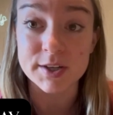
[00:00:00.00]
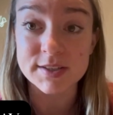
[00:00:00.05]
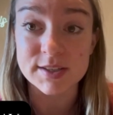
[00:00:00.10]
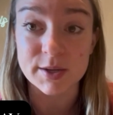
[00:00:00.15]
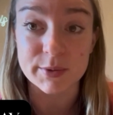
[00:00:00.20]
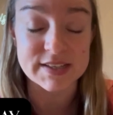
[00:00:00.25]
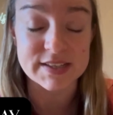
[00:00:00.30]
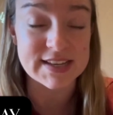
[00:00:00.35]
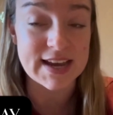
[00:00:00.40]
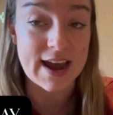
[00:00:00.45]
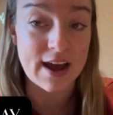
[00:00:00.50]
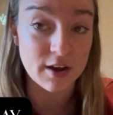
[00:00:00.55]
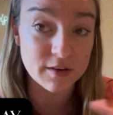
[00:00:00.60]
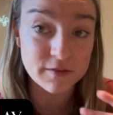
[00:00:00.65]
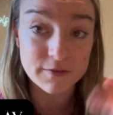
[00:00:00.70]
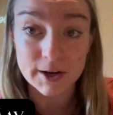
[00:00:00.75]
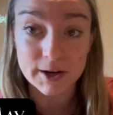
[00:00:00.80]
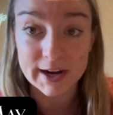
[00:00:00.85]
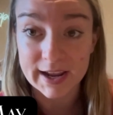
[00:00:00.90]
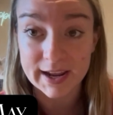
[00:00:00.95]
So it's out of
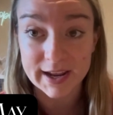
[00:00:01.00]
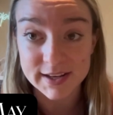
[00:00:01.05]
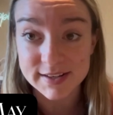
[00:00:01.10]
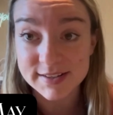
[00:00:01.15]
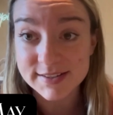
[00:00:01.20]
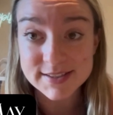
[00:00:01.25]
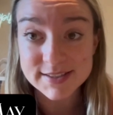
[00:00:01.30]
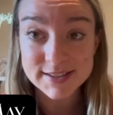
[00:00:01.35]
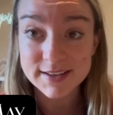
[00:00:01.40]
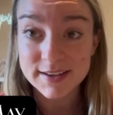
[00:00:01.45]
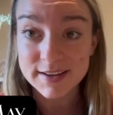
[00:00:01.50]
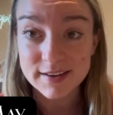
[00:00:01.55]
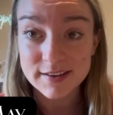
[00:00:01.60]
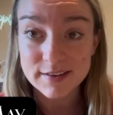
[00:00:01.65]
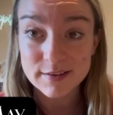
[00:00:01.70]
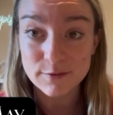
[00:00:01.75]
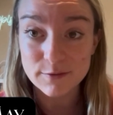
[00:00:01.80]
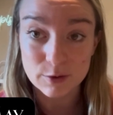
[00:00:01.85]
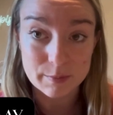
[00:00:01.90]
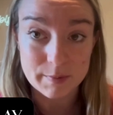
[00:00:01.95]
our hands
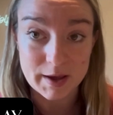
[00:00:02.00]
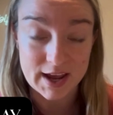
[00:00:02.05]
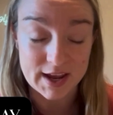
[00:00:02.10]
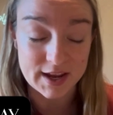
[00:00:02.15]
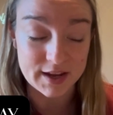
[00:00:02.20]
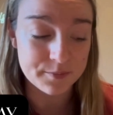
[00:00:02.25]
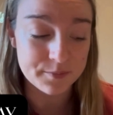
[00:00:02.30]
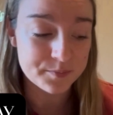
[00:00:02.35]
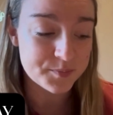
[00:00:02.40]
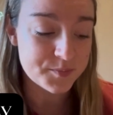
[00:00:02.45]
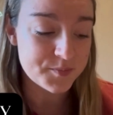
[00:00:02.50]
for May.